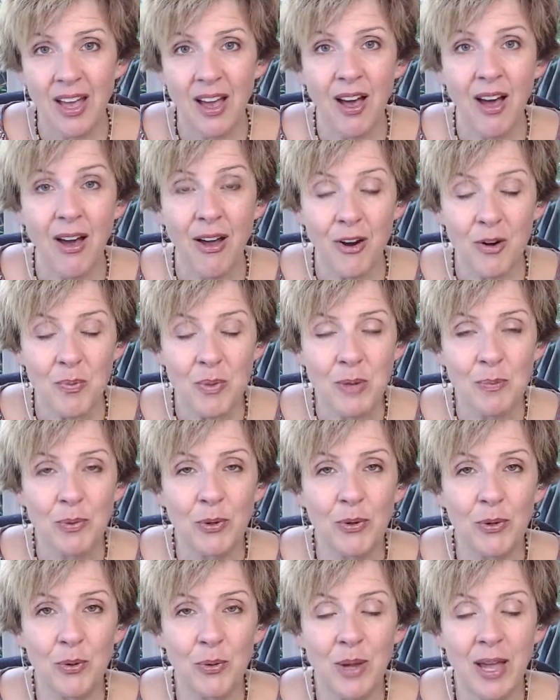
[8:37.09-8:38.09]
are people
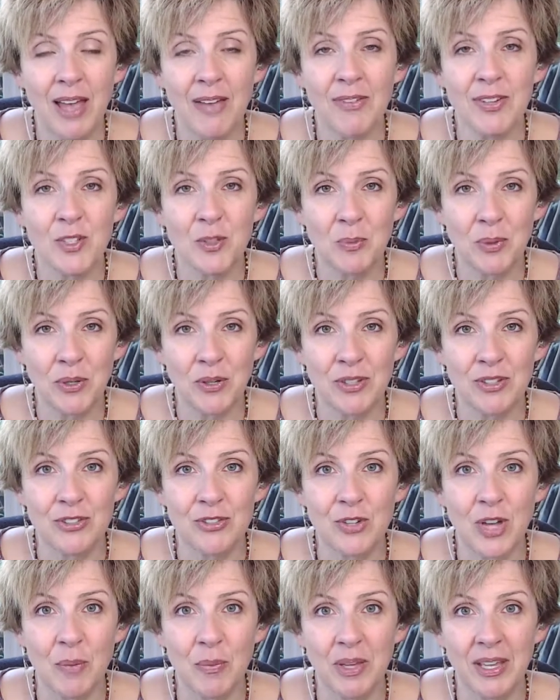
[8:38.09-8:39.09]
who have experienced
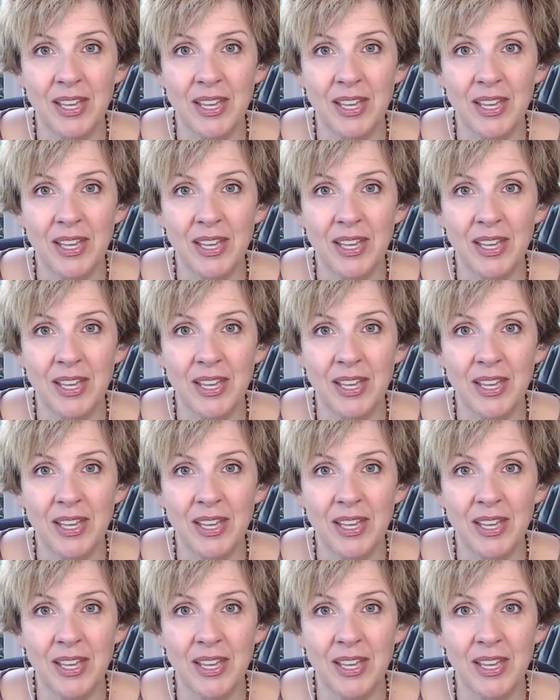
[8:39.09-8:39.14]
trauma